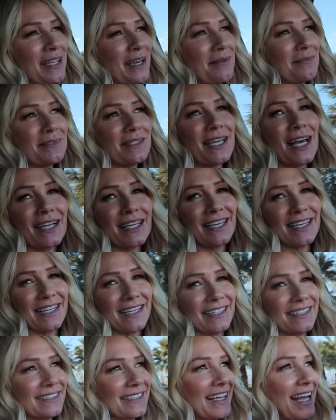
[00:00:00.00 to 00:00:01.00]
ended up tucking
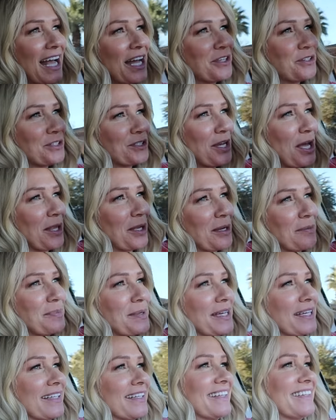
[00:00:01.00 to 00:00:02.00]
a hundred dollar
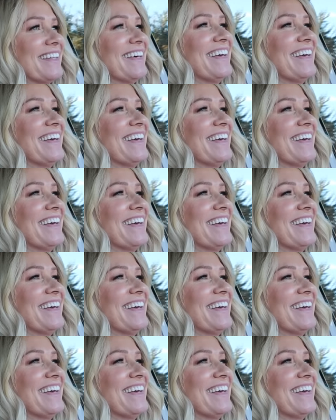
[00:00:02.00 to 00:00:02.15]
bill in.